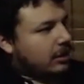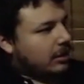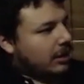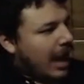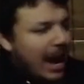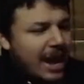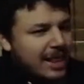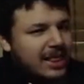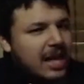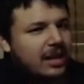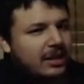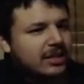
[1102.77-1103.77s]
I
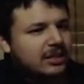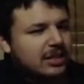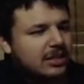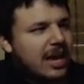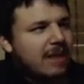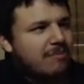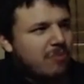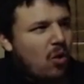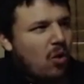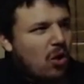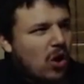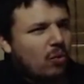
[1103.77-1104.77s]
think this is a
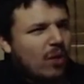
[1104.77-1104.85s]
more